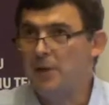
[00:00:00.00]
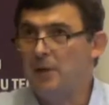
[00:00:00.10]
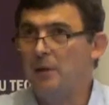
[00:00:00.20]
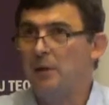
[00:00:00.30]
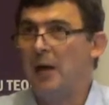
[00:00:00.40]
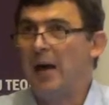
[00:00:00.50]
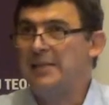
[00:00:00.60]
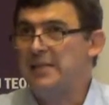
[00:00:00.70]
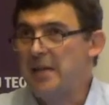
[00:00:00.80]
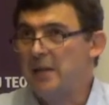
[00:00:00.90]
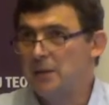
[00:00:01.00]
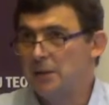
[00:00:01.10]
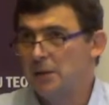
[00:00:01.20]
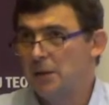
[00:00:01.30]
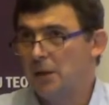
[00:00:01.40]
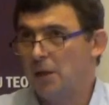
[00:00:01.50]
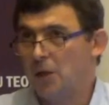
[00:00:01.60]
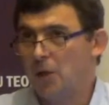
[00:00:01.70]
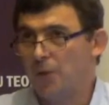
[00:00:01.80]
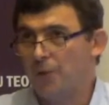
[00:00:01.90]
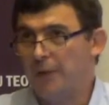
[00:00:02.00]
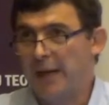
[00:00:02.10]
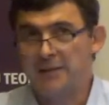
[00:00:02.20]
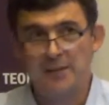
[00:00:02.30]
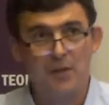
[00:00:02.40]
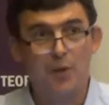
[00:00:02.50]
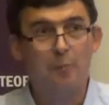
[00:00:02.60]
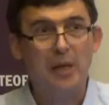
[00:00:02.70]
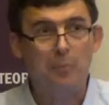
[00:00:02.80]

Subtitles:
The idea that